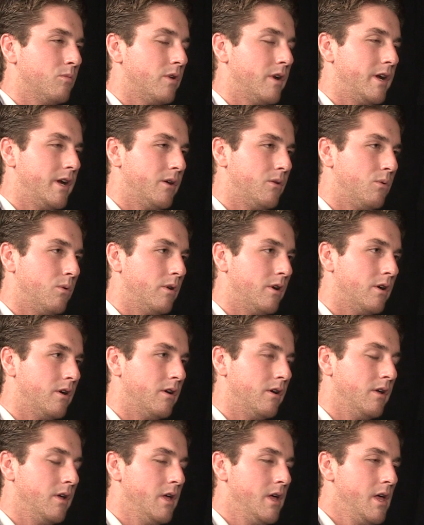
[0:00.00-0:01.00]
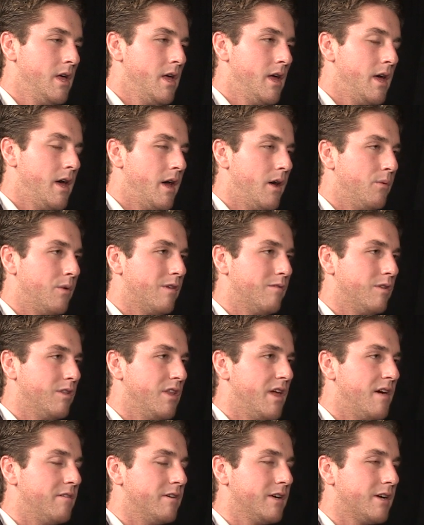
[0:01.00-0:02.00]
break, where we have
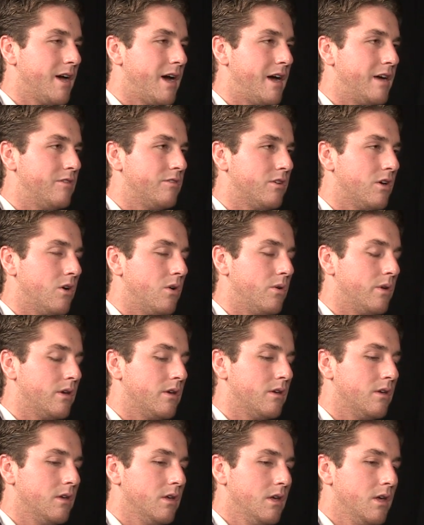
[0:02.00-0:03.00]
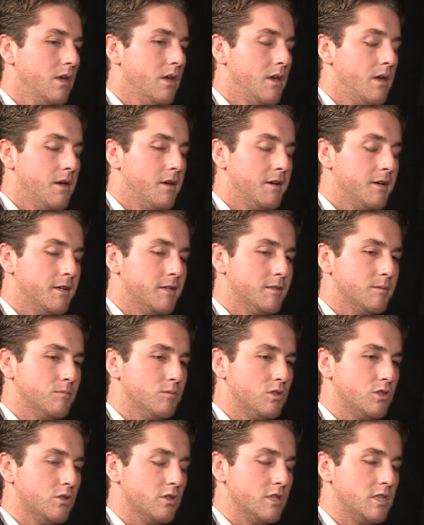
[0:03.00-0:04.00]
11 guys going.
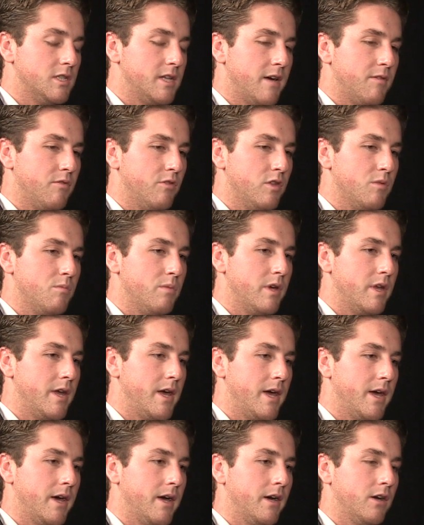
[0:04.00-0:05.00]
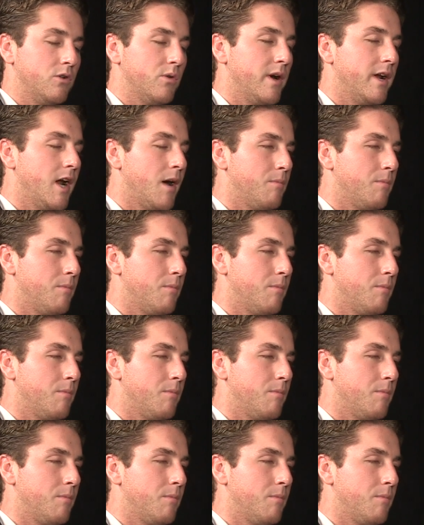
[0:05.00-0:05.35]
So it's definitely been a great